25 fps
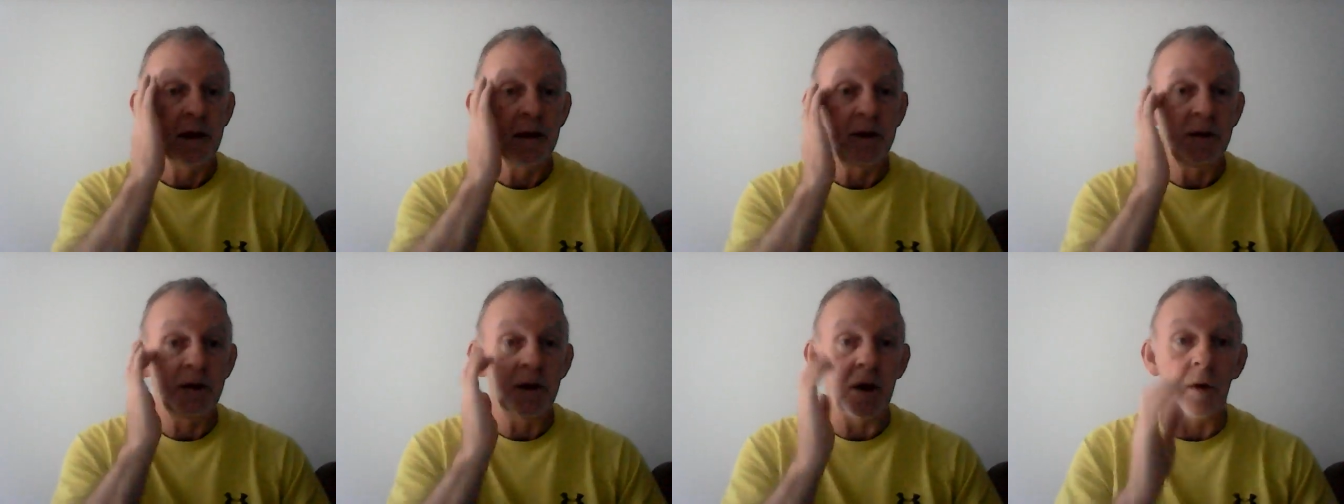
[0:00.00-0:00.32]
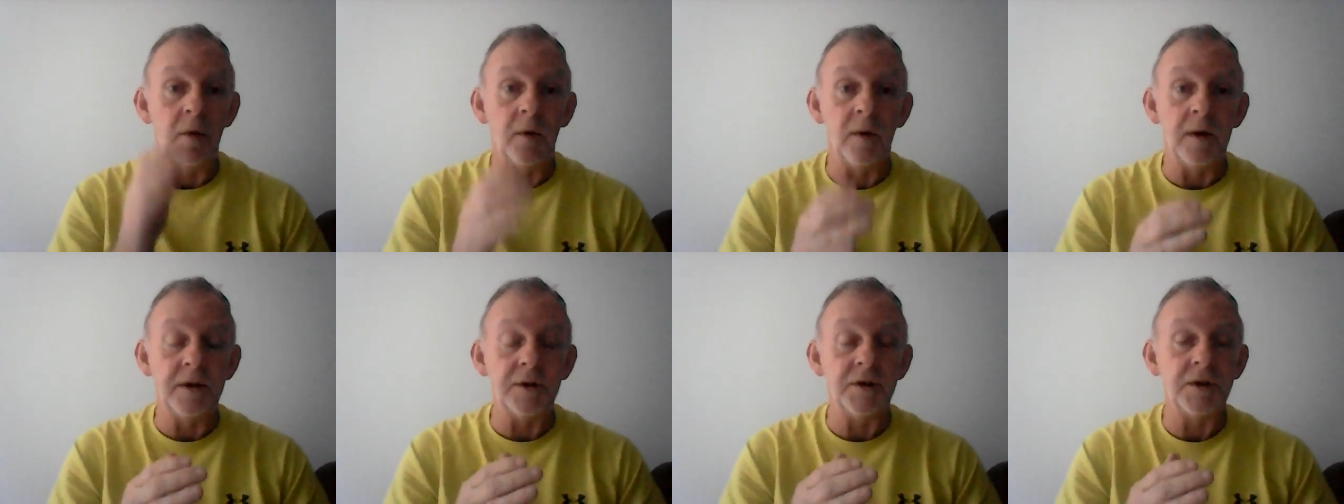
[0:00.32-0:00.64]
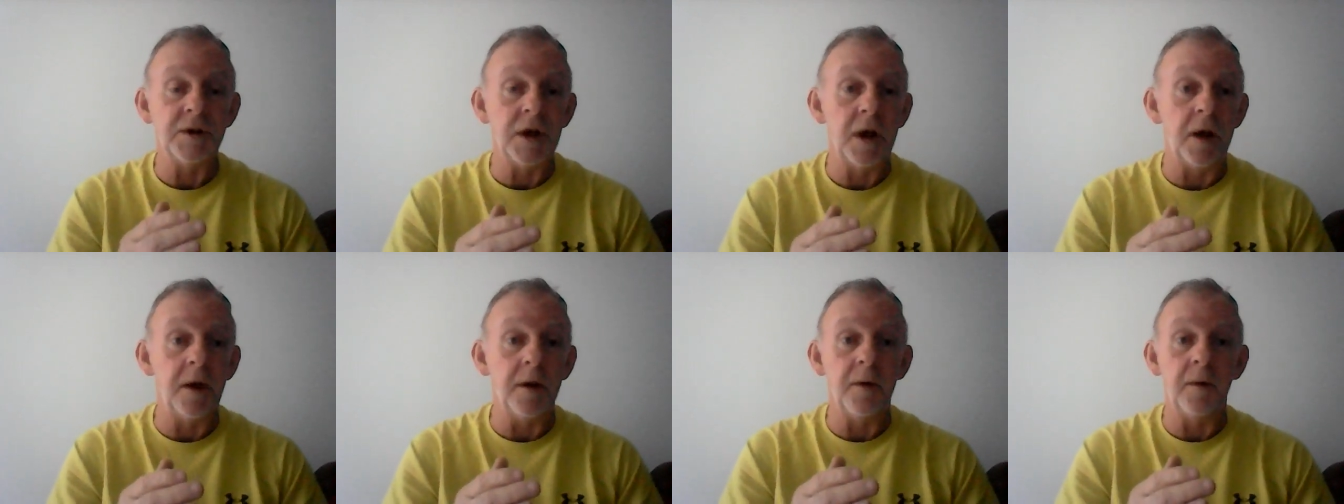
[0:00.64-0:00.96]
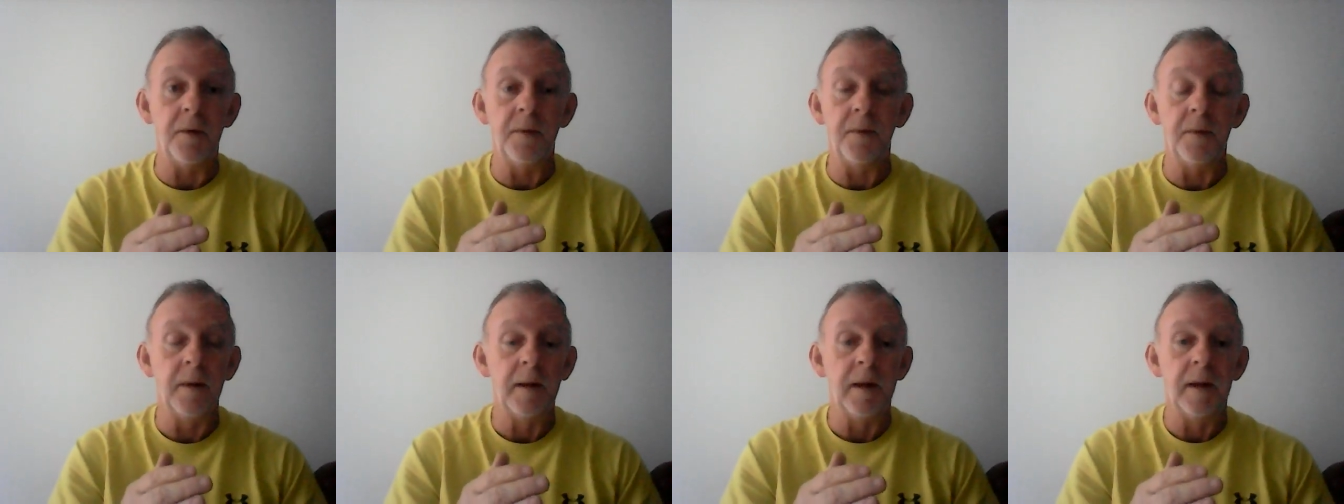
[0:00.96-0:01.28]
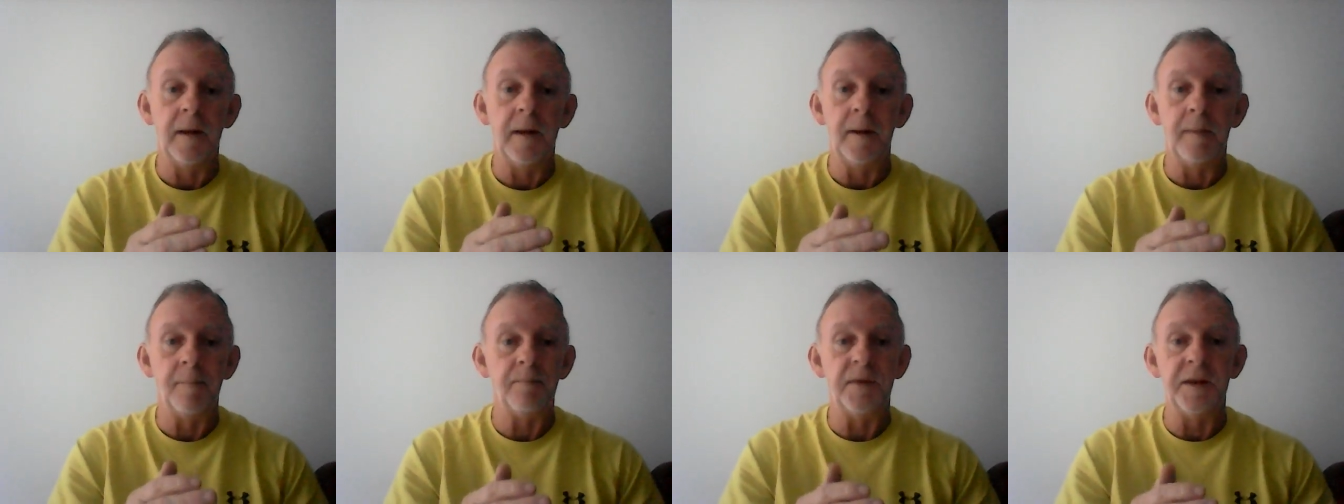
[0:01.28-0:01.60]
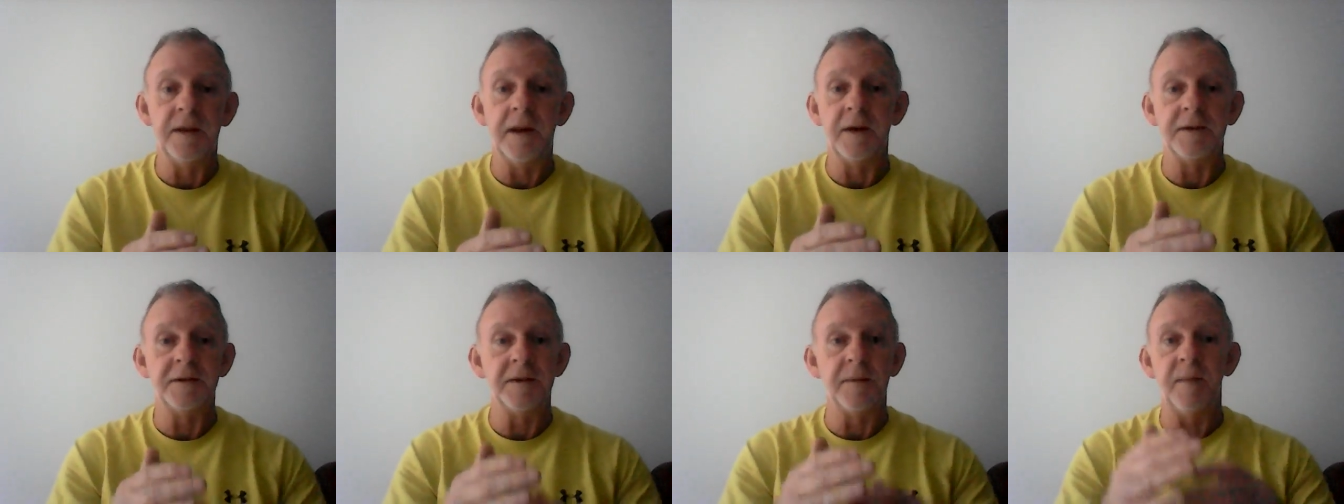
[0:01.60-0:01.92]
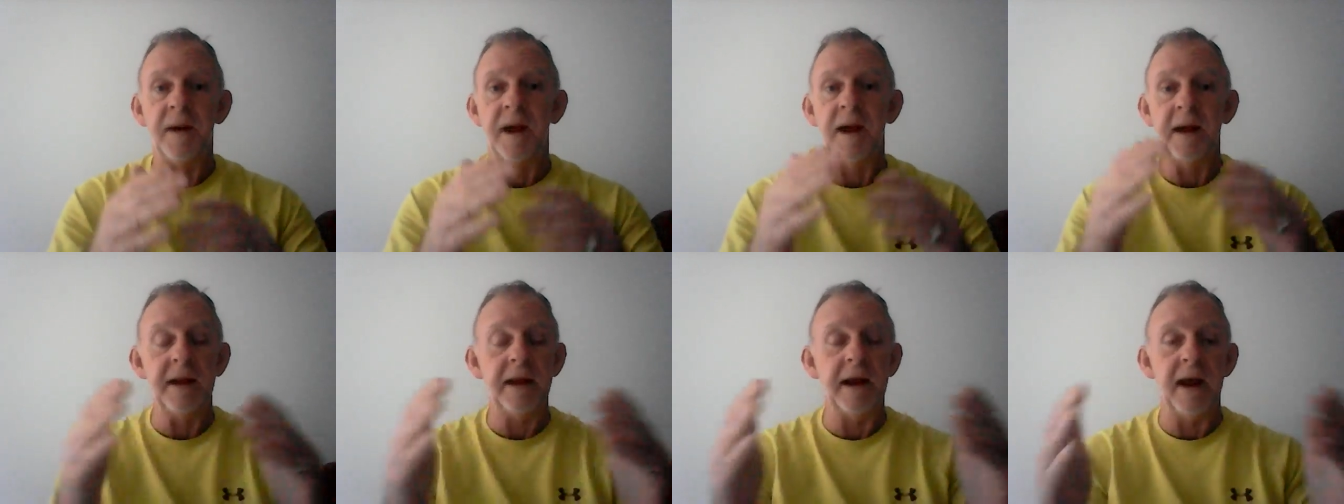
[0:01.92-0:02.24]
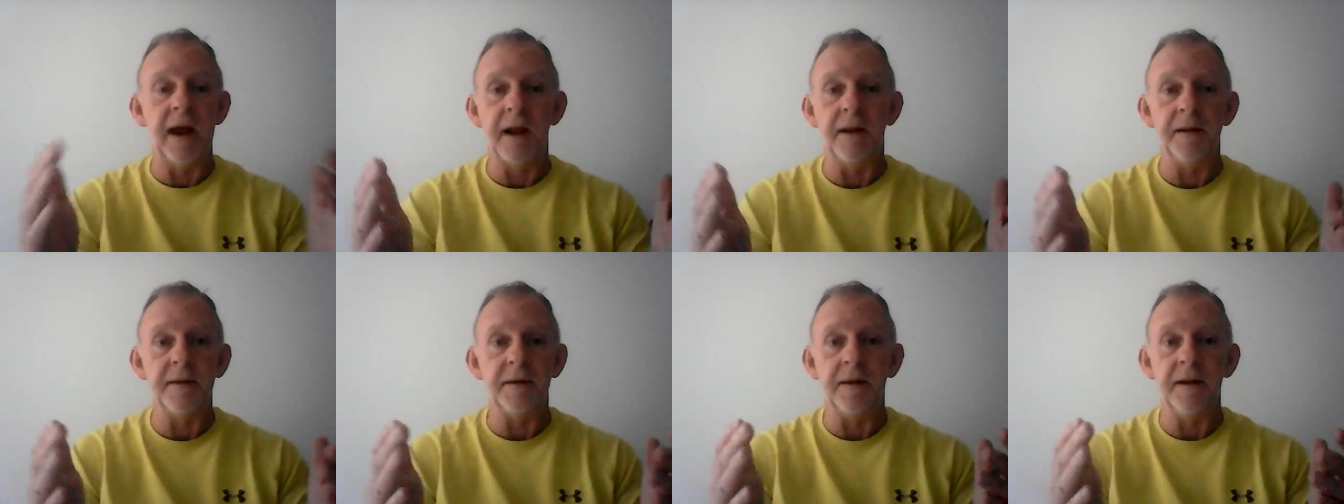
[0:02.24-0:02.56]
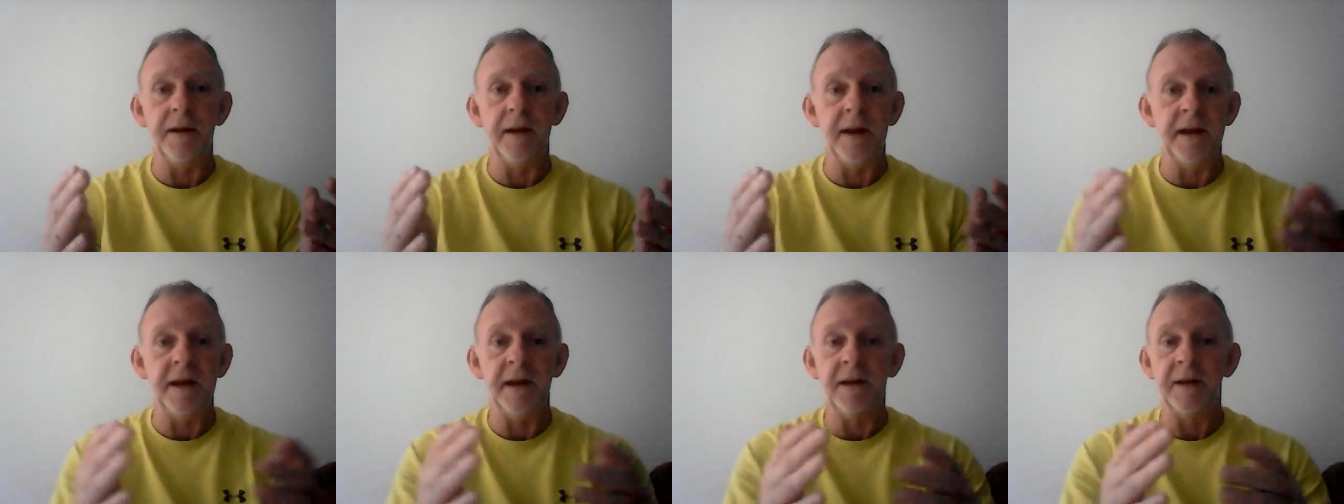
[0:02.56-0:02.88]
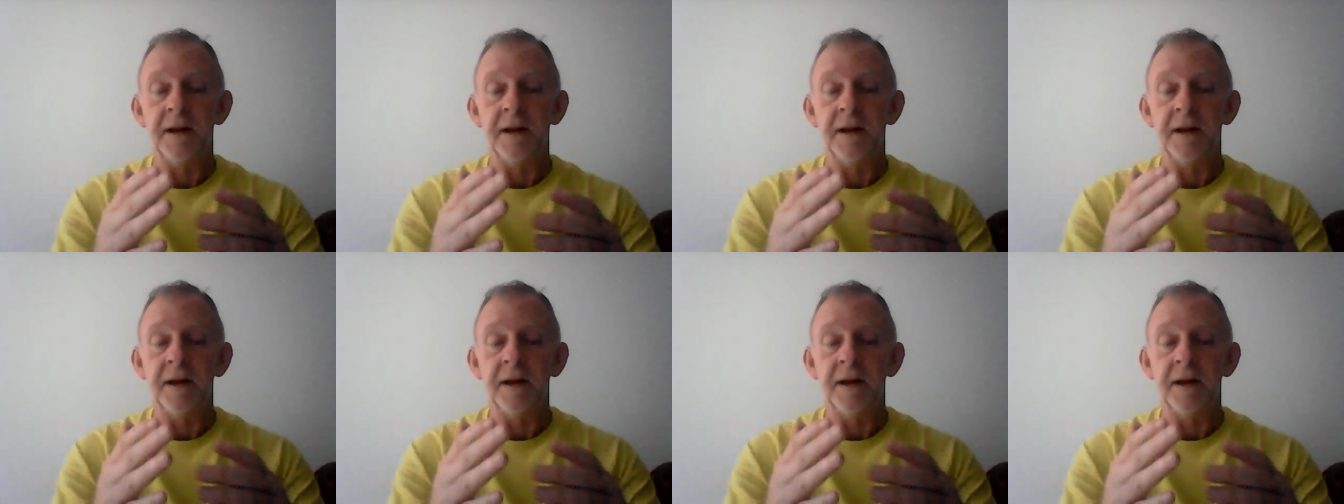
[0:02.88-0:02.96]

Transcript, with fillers: showing Joe it doesn't make any